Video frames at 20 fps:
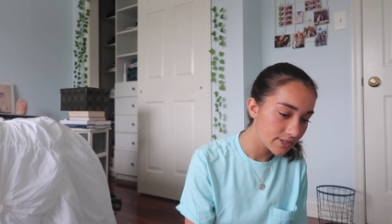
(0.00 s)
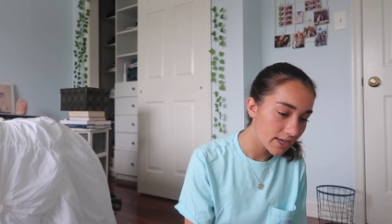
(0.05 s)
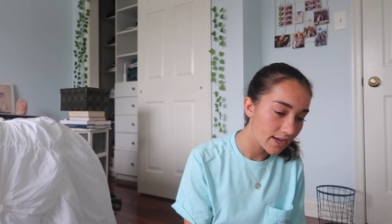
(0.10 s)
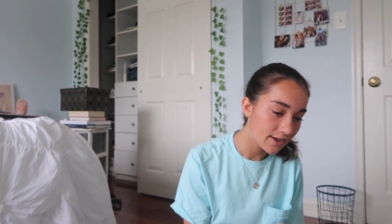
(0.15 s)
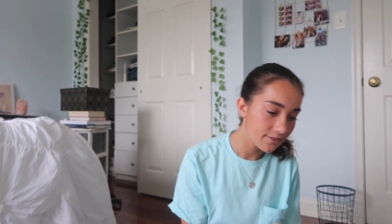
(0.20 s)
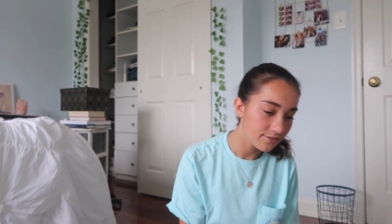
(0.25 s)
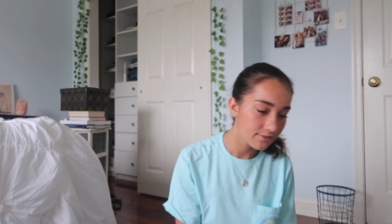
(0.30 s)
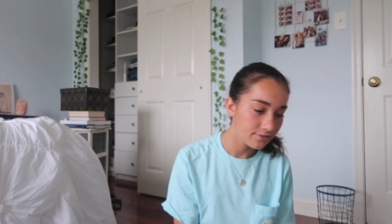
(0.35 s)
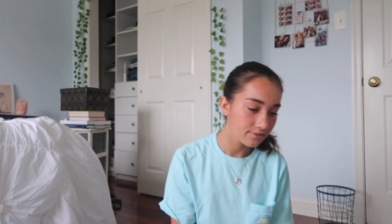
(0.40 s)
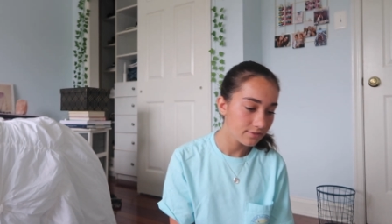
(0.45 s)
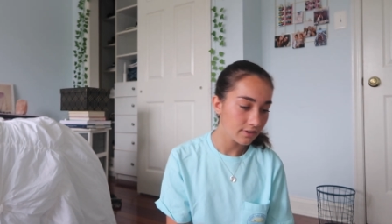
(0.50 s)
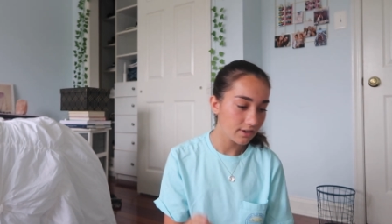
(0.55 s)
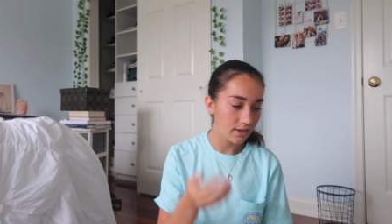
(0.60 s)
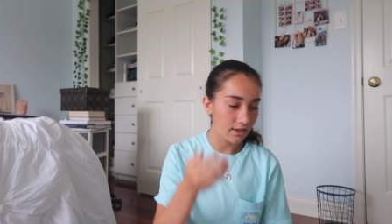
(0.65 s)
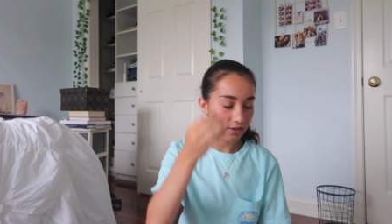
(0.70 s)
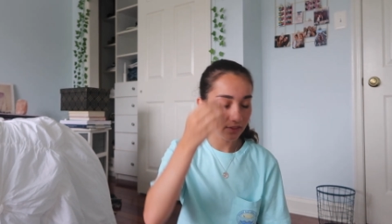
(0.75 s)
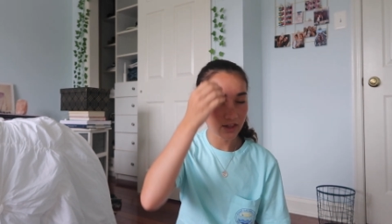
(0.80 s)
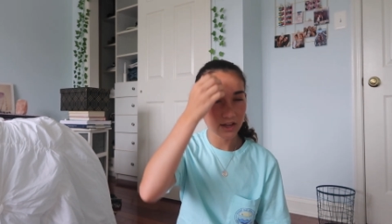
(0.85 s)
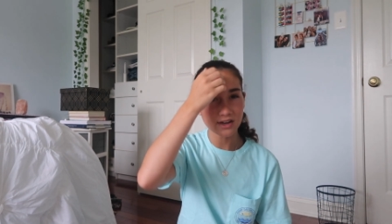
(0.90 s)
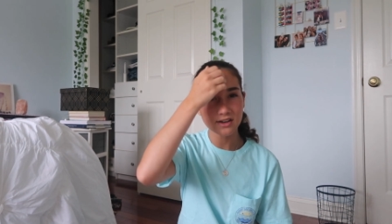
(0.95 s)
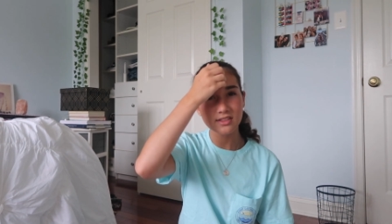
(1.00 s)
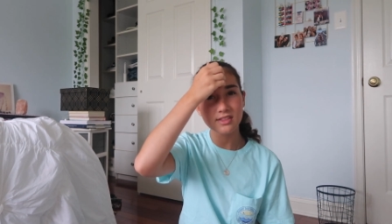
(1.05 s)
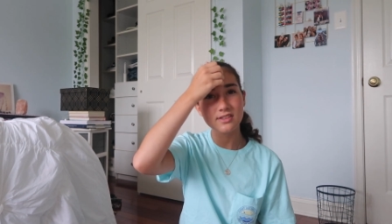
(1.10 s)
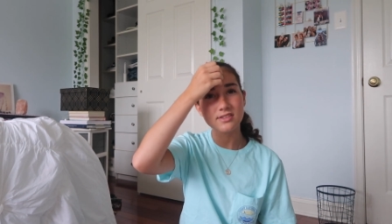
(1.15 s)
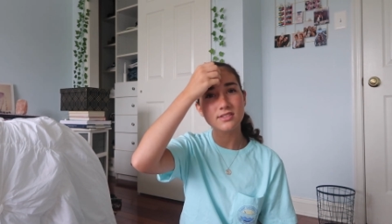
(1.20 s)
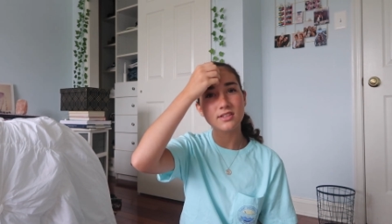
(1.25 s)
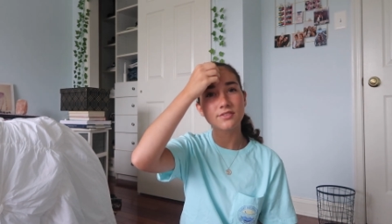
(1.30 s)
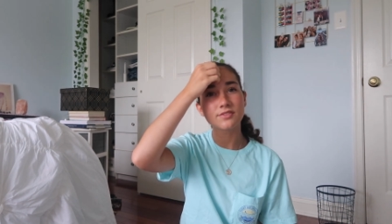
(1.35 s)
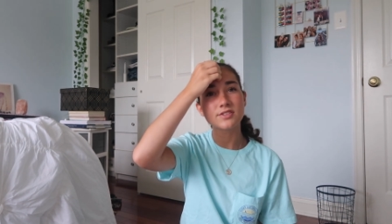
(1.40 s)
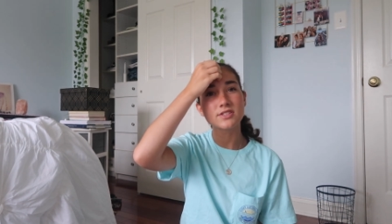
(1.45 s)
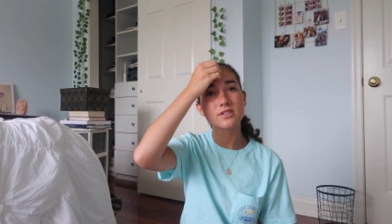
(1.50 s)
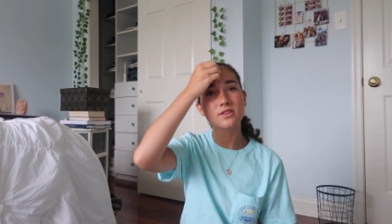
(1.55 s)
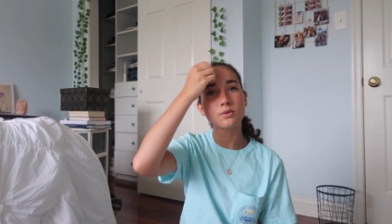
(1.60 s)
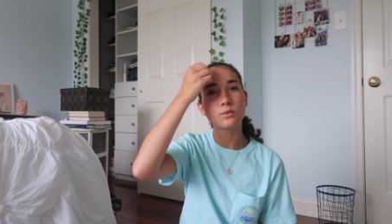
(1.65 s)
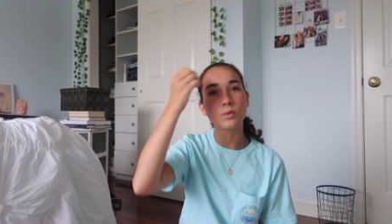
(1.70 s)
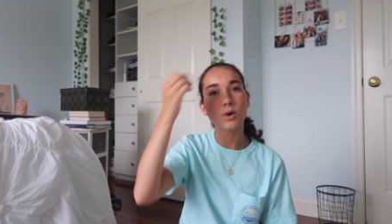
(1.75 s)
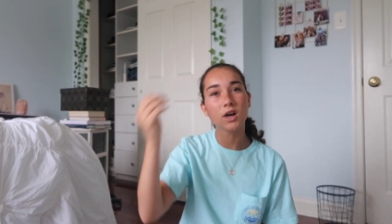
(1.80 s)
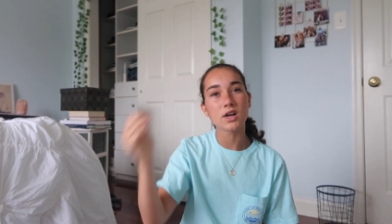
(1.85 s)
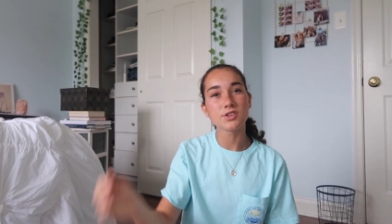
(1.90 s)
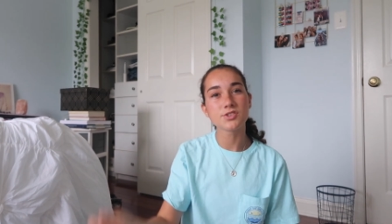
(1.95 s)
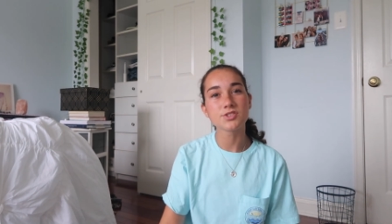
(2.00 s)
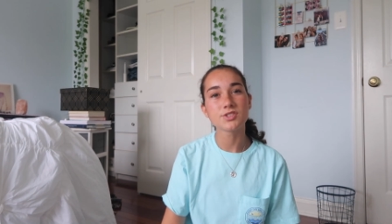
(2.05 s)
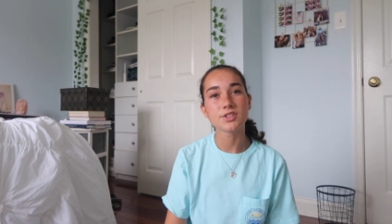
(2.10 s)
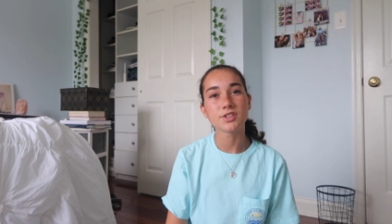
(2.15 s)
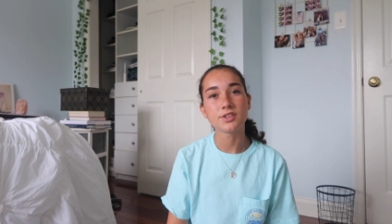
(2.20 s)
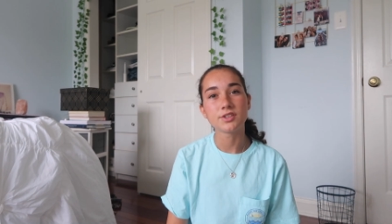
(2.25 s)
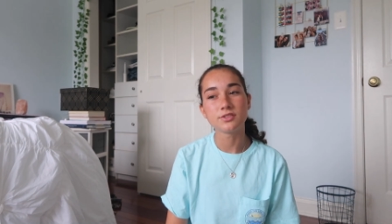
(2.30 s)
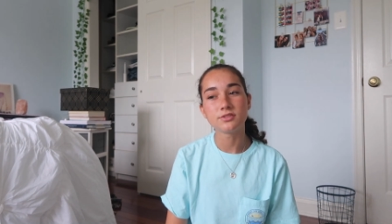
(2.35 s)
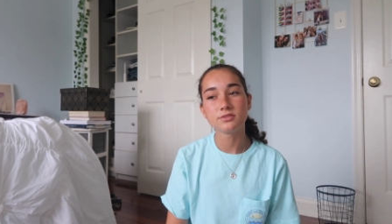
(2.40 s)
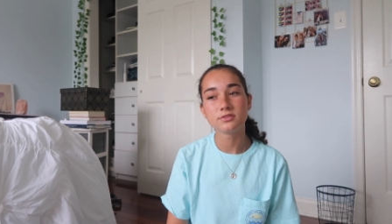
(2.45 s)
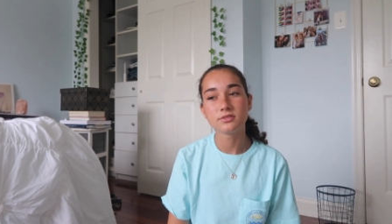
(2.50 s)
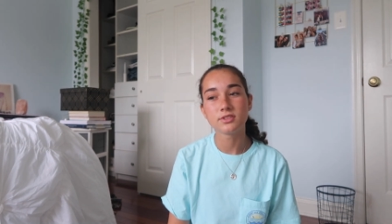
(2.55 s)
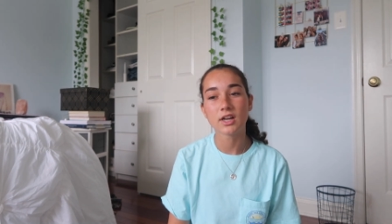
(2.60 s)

I have, a lot of this stuff is in the wash too.